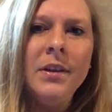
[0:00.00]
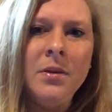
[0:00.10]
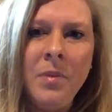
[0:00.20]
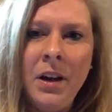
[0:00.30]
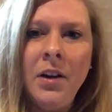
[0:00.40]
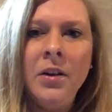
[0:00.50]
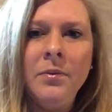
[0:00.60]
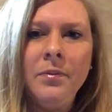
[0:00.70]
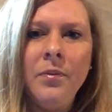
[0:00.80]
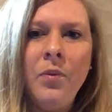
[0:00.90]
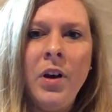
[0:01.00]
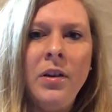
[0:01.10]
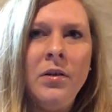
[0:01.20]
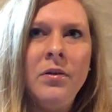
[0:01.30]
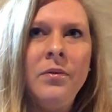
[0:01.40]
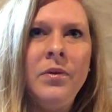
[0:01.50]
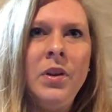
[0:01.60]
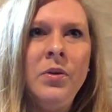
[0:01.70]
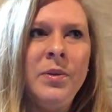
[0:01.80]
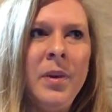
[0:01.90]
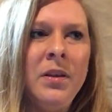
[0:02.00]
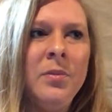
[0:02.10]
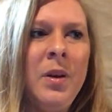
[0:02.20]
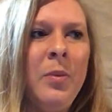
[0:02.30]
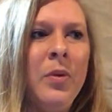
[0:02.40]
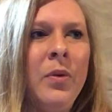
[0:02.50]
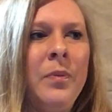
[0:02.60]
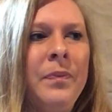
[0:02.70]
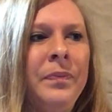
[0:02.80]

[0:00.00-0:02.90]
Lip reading: demeanor when you speak to people.